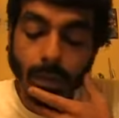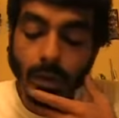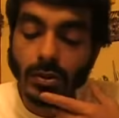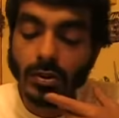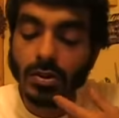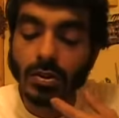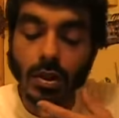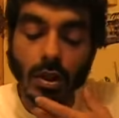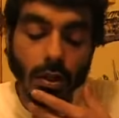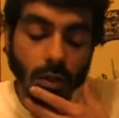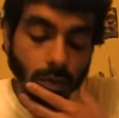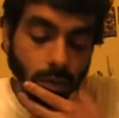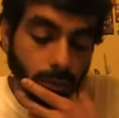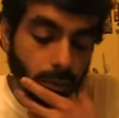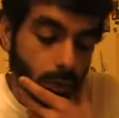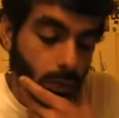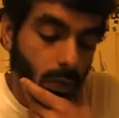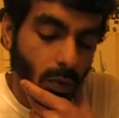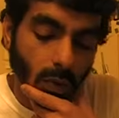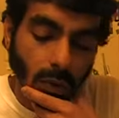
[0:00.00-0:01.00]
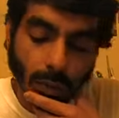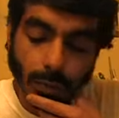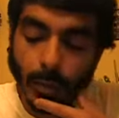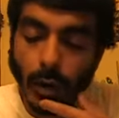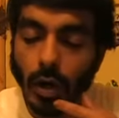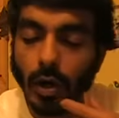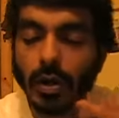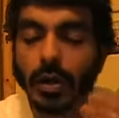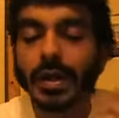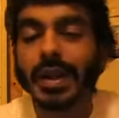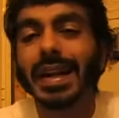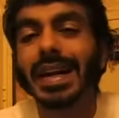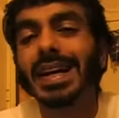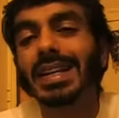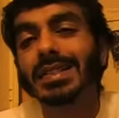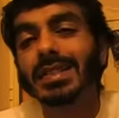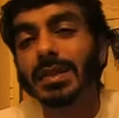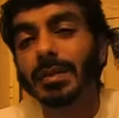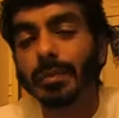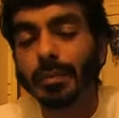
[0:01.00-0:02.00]
a stock or market,
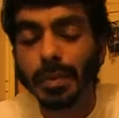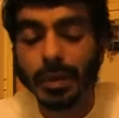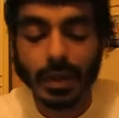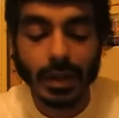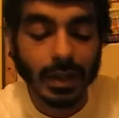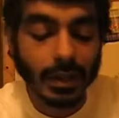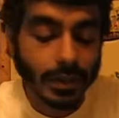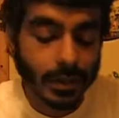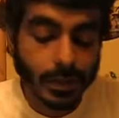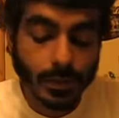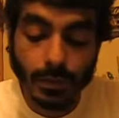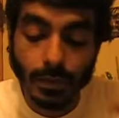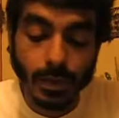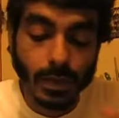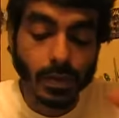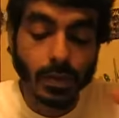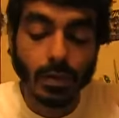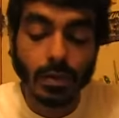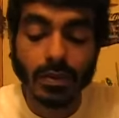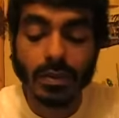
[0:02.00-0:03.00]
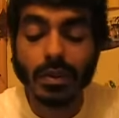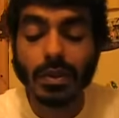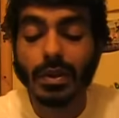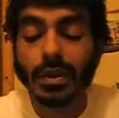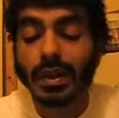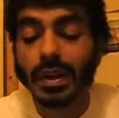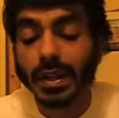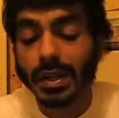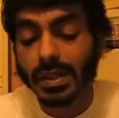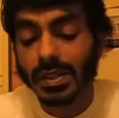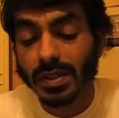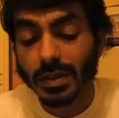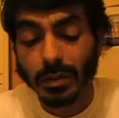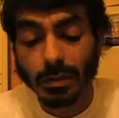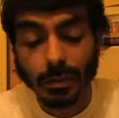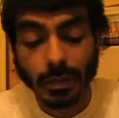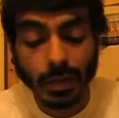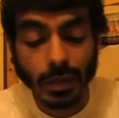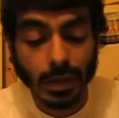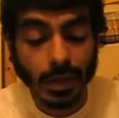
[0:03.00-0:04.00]
S&P. We want to look at
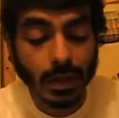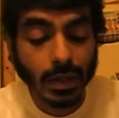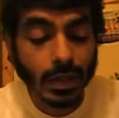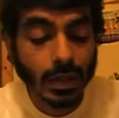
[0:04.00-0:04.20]
S&P.